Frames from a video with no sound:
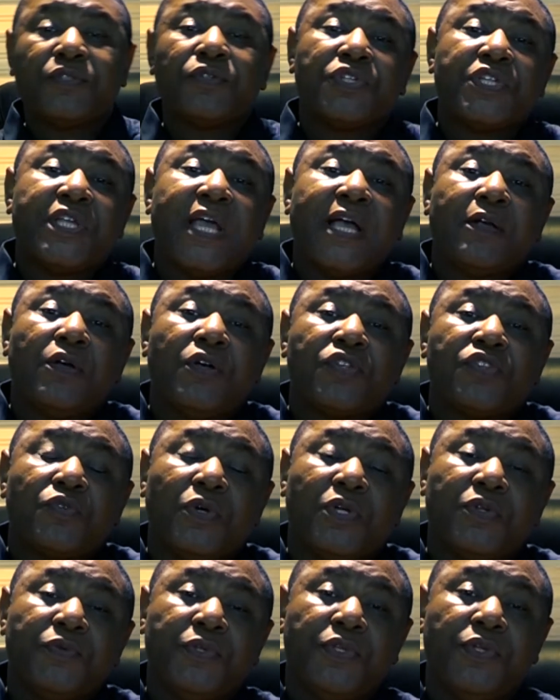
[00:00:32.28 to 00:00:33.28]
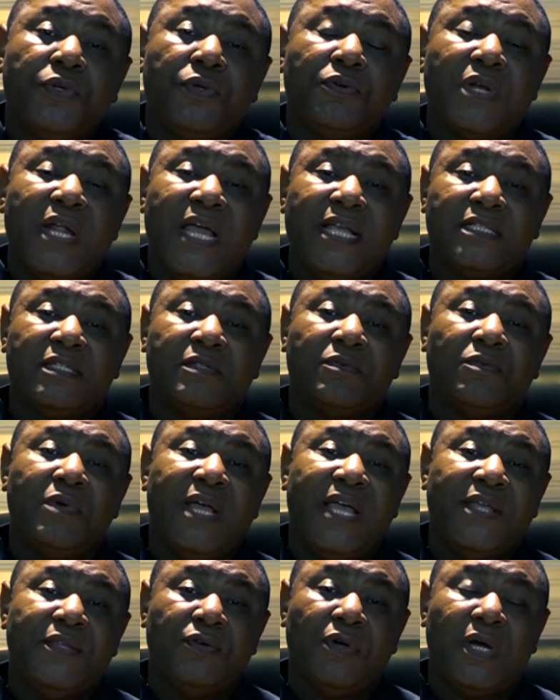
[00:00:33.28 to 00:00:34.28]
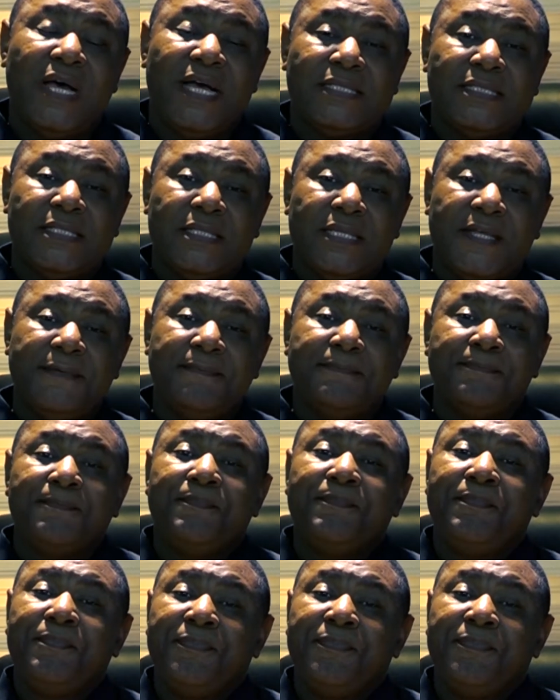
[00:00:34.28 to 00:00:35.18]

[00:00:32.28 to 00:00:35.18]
to share God's word with you right where you are today.